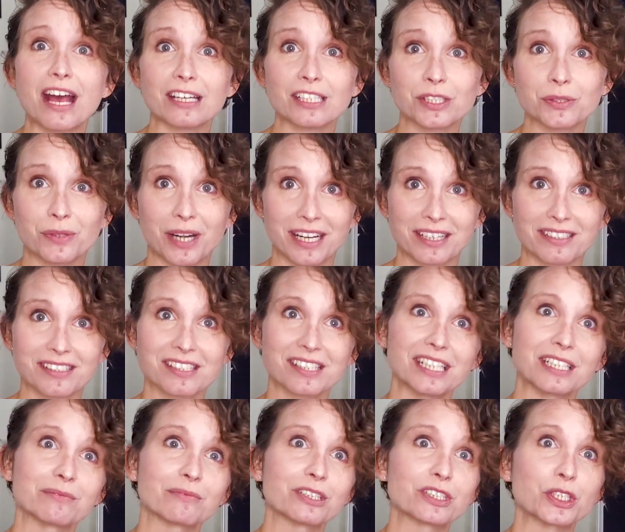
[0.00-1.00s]
SRECs
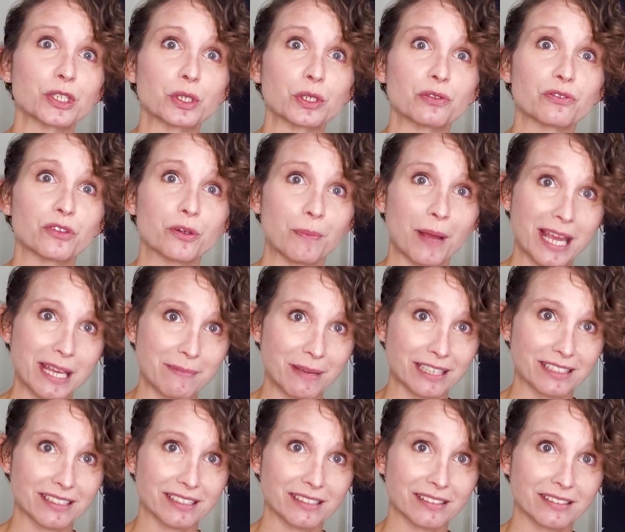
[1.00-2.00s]
in return for
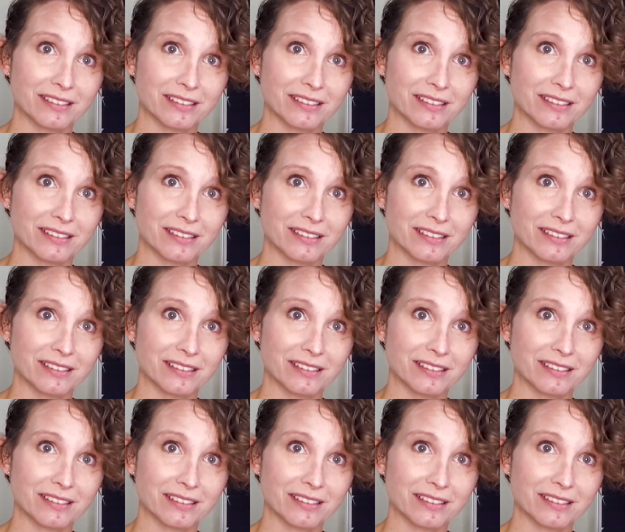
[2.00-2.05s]
payment.